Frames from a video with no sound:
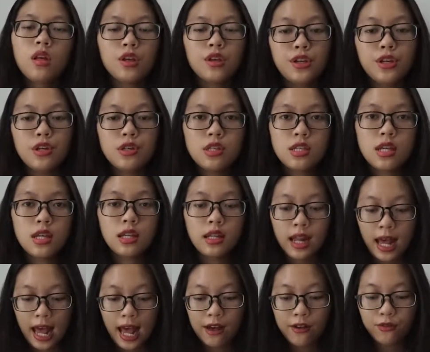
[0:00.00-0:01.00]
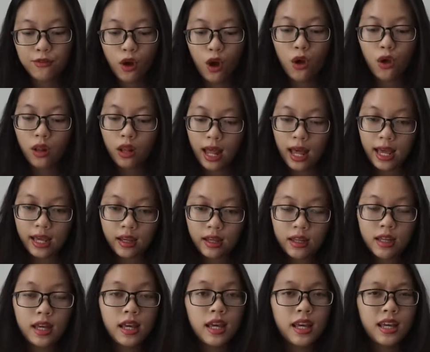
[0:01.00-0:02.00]
using the app online
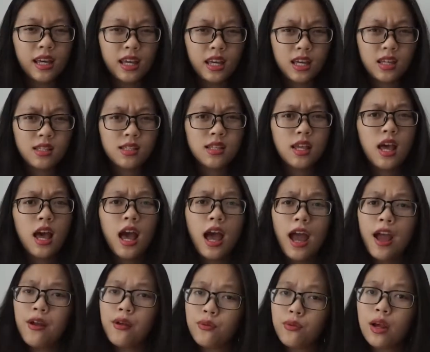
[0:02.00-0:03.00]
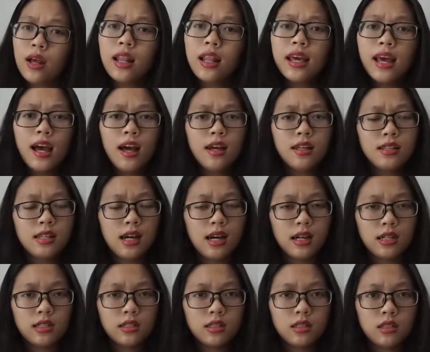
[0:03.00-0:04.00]
is a really hard
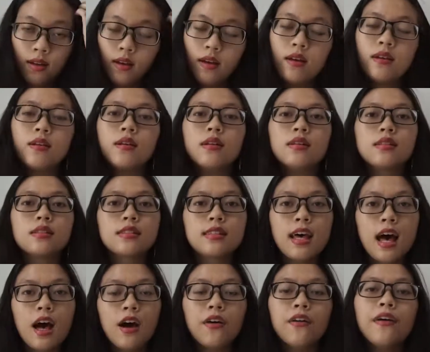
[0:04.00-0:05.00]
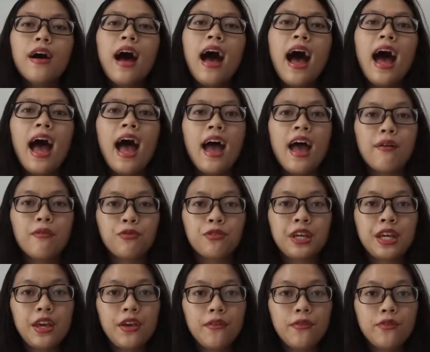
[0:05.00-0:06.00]
task. So, I have
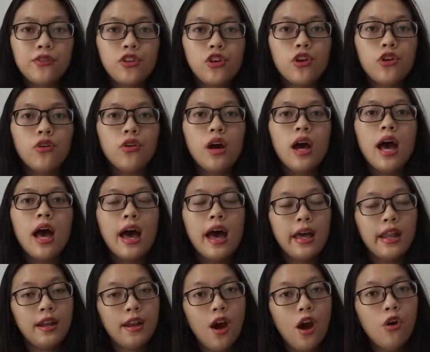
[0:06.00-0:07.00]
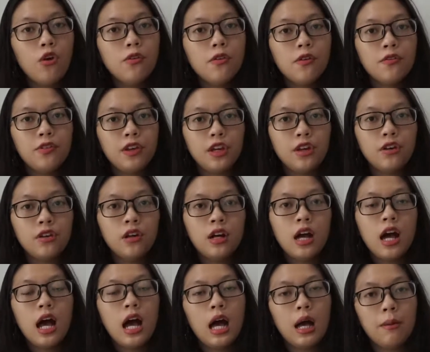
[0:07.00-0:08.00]
given you an
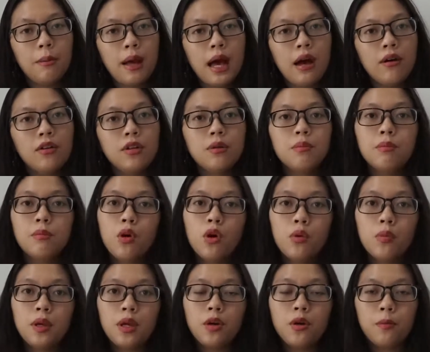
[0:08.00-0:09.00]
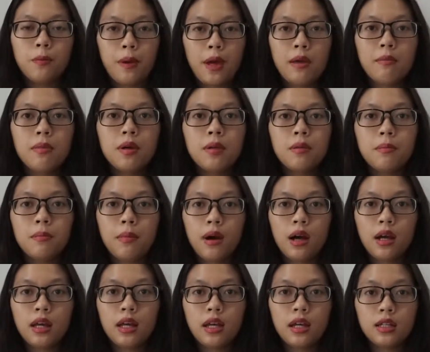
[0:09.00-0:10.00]
overview about the mobile payment
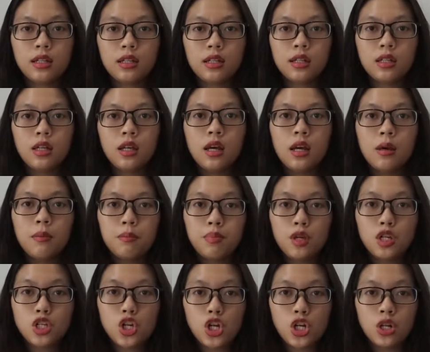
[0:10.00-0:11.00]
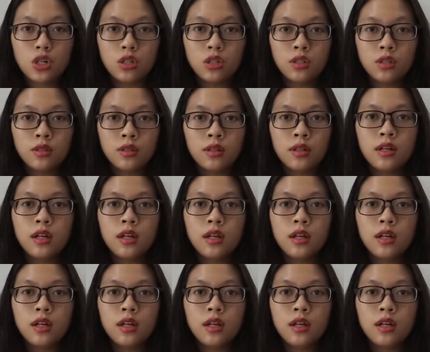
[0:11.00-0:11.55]
market picture.